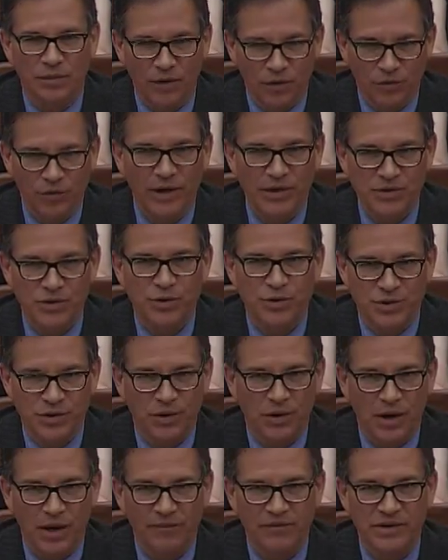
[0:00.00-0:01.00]
the thrusters
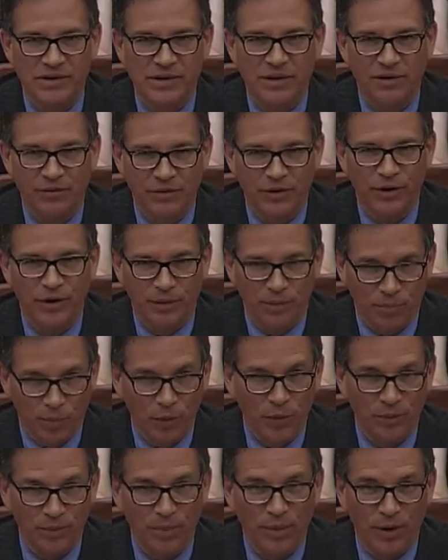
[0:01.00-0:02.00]
are obviously a very
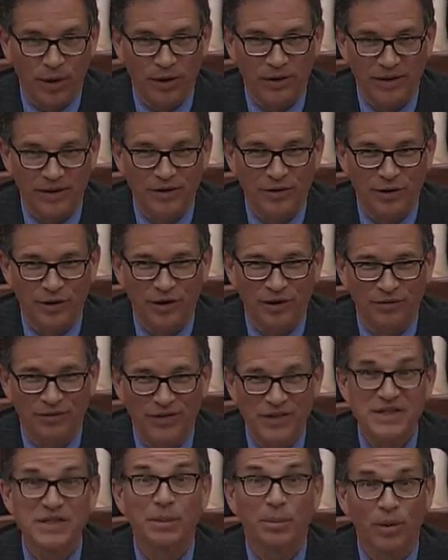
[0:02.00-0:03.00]
important part, and they're the
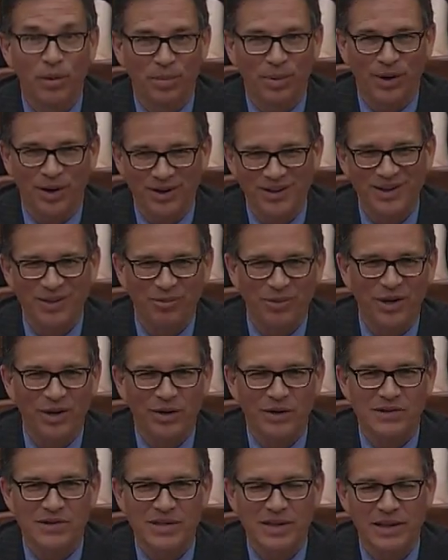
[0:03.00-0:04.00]
visible part that we
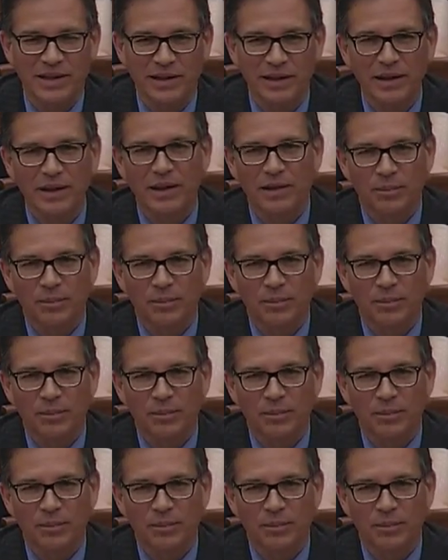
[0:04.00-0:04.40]
all see.